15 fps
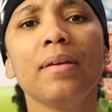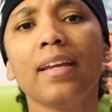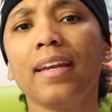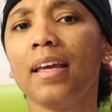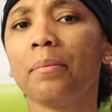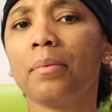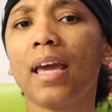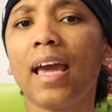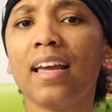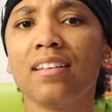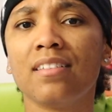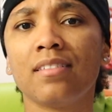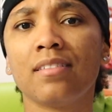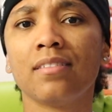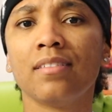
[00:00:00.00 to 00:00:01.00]
me a damn
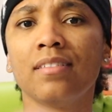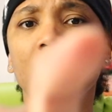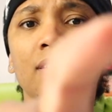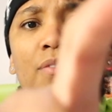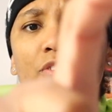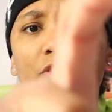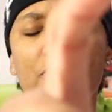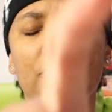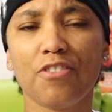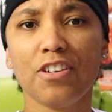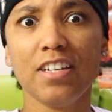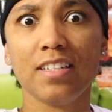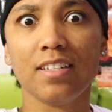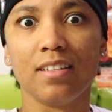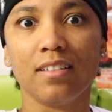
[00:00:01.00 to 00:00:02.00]
case for
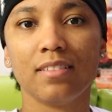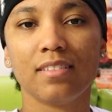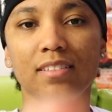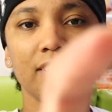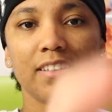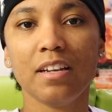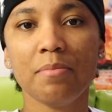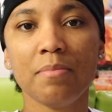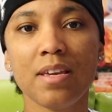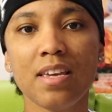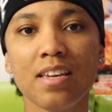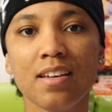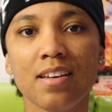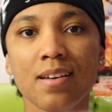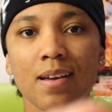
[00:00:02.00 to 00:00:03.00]
free. Send
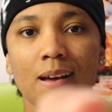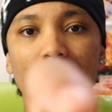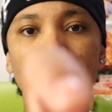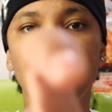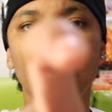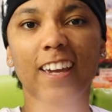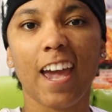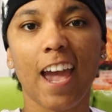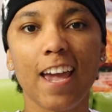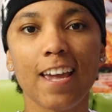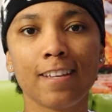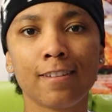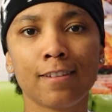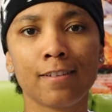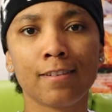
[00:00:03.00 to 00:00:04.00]
me a
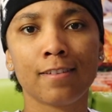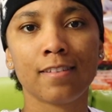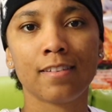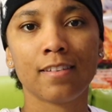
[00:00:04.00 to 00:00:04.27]
case.